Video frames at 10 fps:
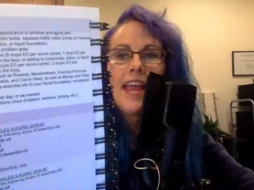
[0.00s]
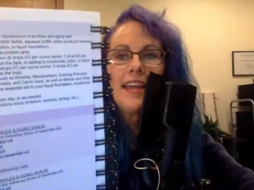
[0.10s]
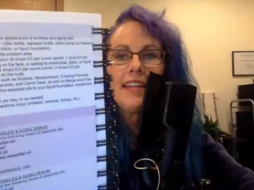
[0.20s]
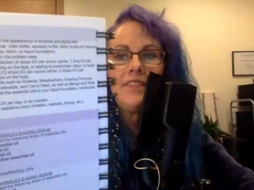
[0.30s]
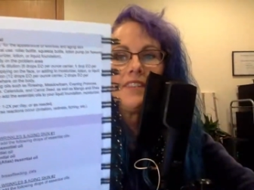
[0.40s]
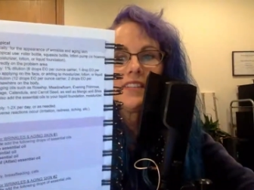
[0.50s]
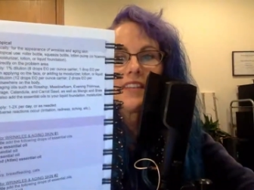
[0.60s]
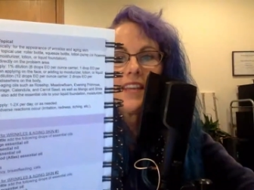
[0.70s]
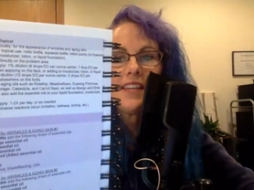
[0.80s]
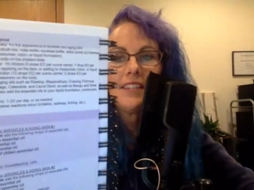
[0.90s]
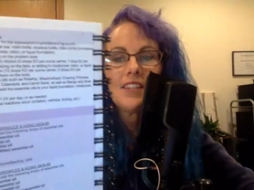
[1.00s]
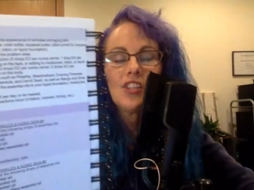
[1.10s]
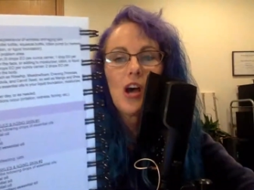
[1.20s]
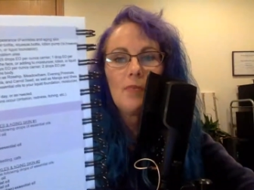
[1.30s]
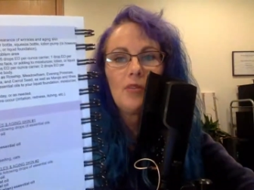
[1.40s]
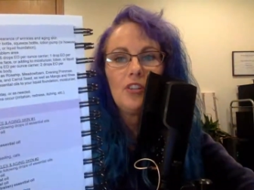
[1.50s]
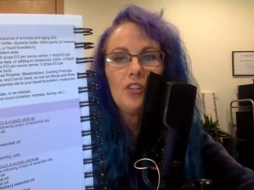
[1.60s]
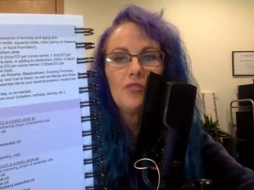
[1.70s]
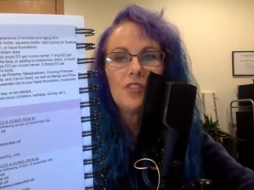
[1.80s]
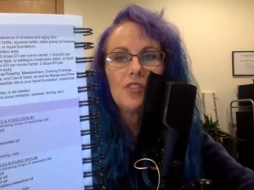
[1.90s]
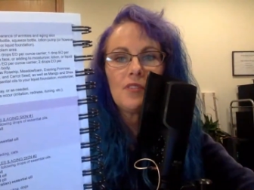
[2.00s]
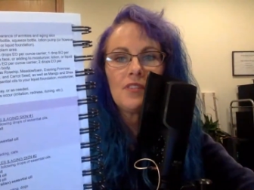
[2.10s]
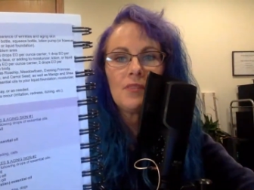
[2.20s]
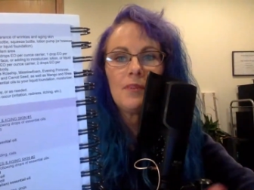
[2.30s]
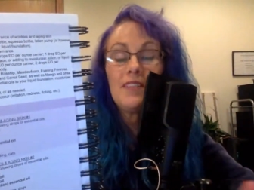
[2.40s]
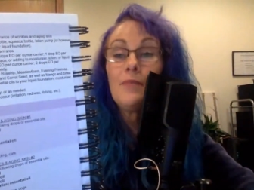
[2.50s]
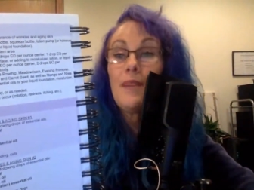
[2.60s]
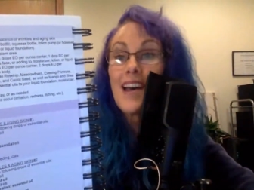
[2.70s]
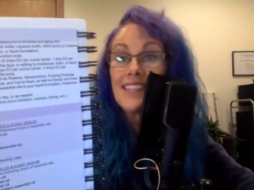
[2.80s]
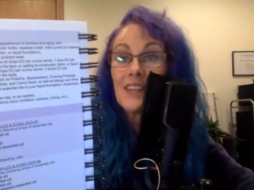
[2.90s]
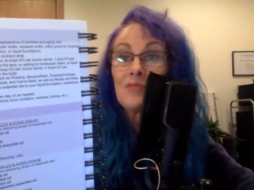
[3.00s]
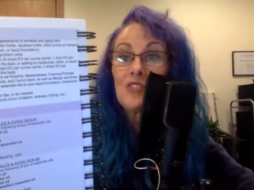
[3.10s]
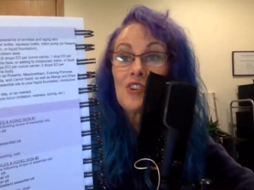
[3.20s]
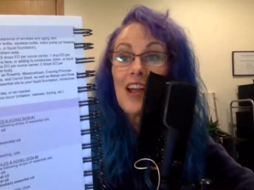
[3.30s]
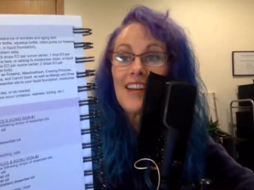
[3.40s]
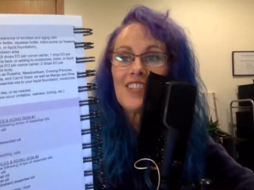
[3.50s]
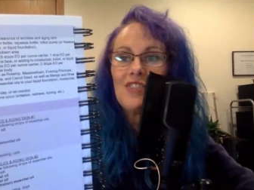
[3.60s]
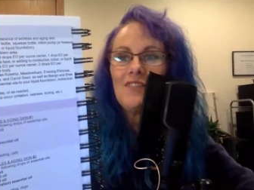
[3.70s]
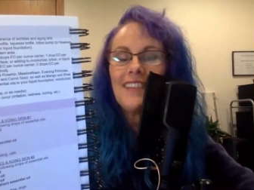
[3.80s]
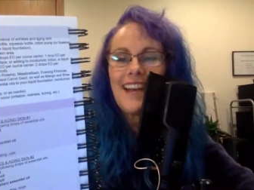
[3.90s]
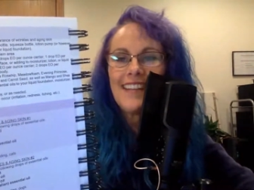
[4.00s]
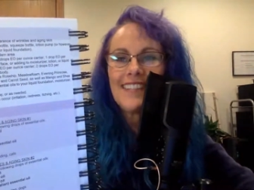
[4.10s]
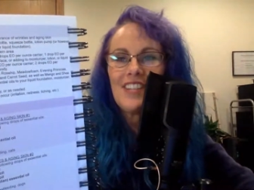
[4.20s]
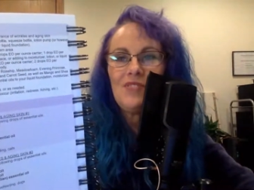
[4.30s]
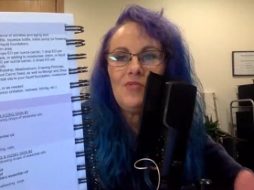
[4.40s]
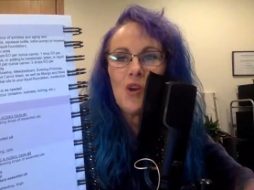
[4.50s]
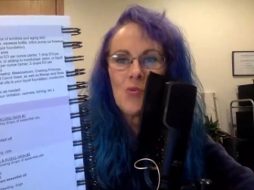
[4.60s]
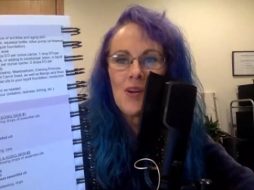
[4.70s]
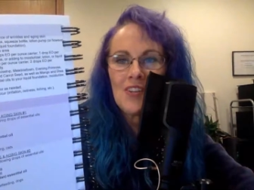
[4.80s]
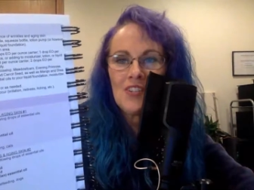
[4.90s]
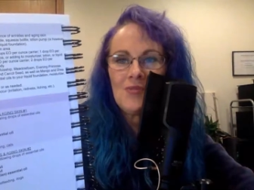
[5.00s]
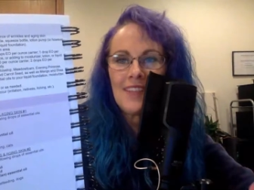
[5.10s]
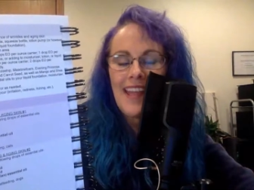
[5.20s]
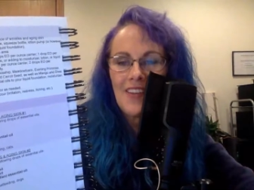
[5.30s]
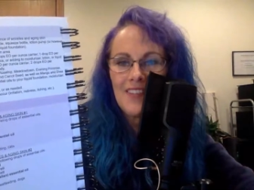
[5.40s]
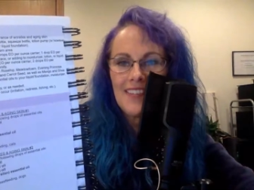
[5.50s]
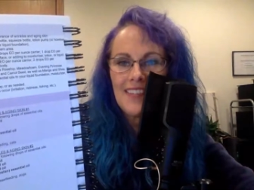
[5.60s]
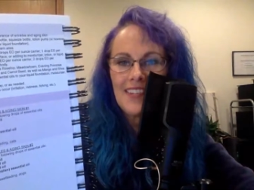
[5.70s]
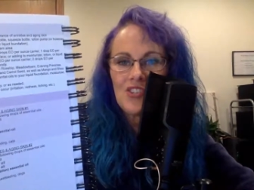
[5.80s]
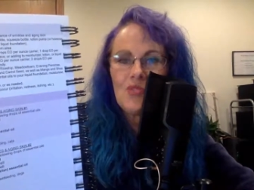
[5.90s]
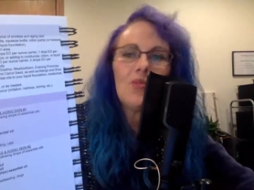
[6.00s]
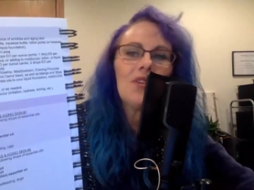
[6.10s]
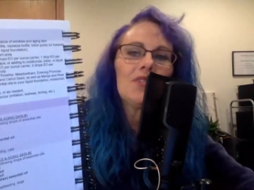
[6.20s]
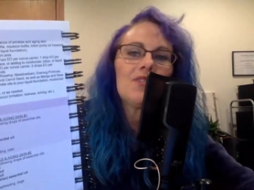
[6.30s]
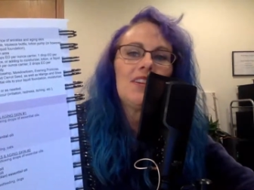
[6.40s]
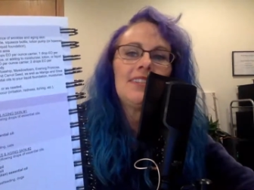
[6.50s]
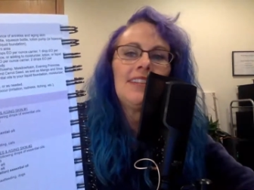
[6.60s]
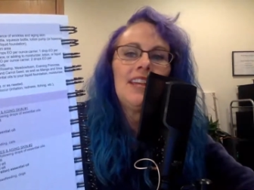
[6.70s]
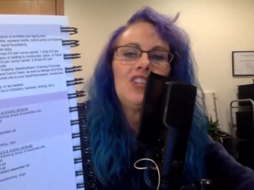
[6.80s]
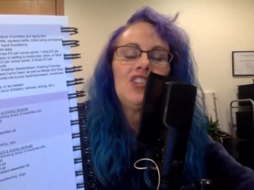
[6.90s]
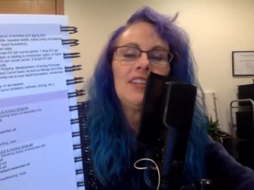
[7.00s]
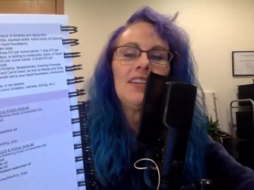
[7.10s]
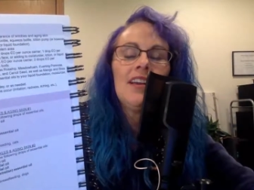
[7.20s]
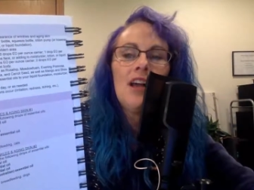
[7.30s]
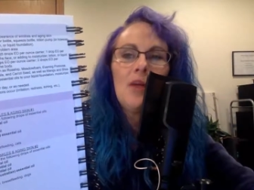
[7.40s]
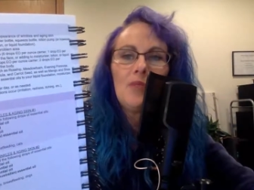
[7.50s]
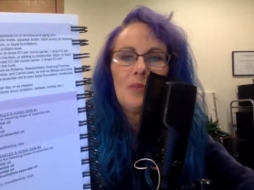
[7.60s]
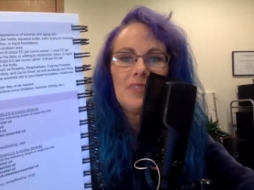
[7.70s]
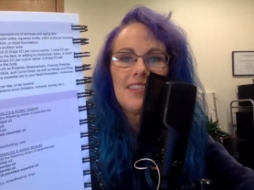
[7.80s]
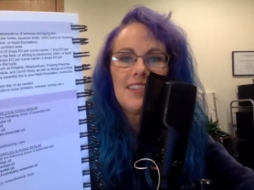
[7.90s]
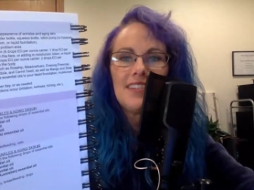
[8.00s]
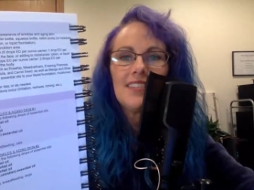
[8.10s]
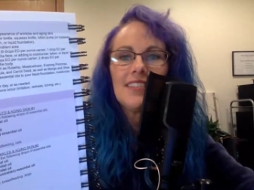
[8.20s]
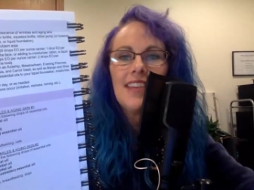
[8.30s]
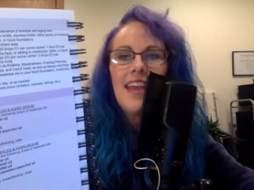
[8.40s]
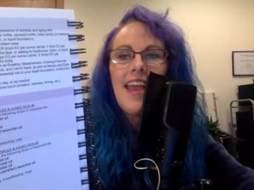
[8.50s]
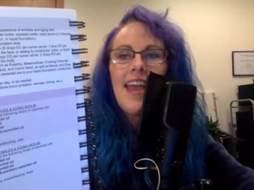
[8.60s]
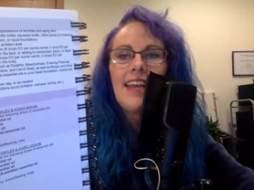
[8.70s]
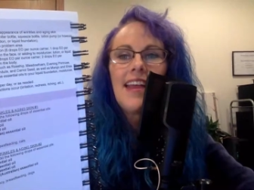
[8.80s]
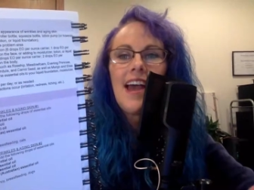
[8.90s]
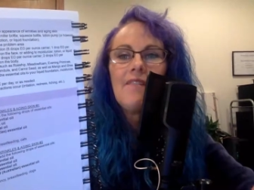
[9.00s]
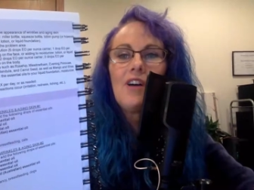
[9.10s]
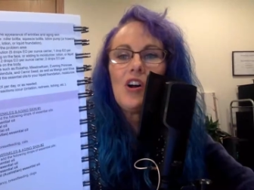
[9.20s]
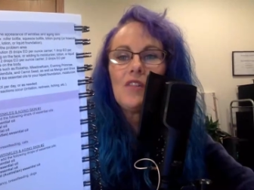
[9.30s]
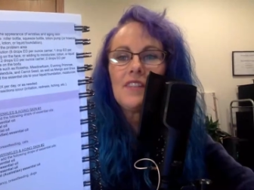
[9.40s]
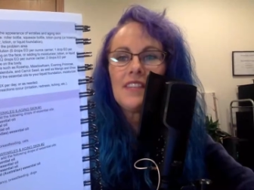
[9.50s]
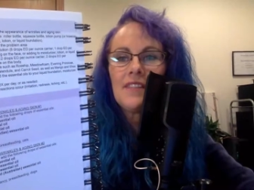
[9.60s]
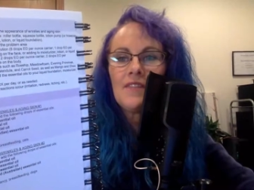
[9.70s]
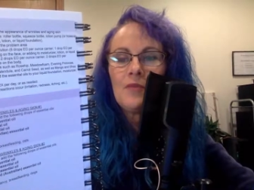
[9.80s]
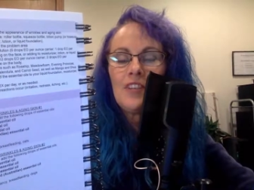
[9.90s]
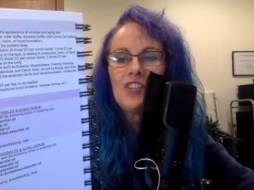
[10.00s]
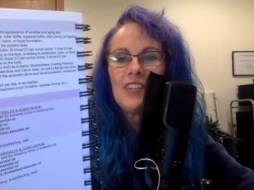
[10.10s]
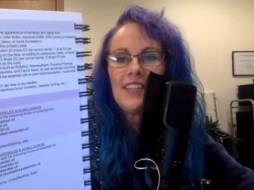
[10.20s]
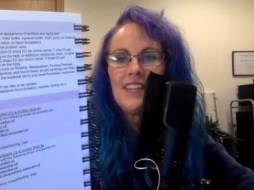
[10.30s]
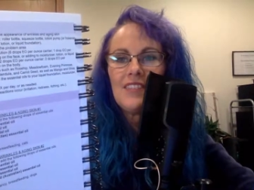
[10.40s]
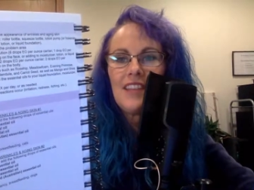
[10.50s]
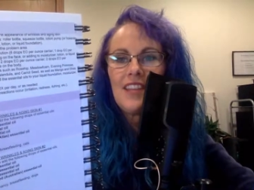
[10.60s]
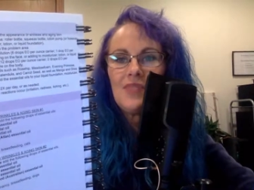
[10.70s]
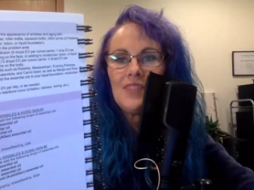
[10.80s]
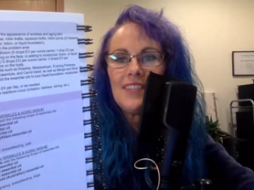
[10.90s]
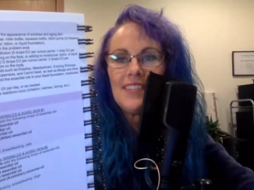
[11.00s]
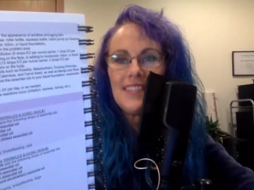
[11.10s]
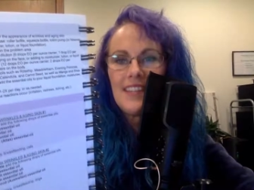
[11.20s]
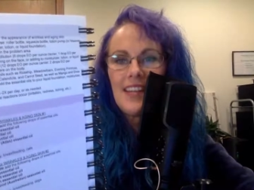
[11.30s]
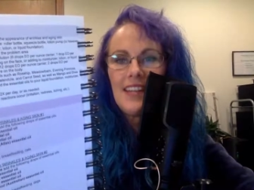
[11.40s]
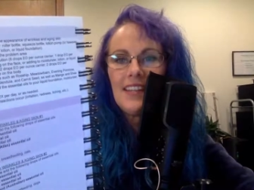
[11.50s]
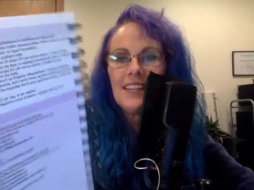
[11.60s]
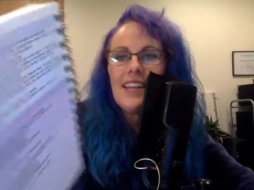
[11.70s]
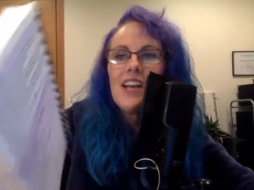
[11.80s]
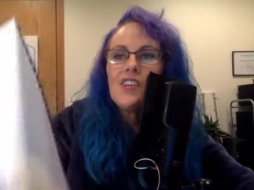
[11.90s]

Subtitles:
And in this case, topical use is going to be the best. I'm sure, as you've guessed, you don't want to inhale these essential oils for anti-aging purposes. And I have all of this information here that you can see.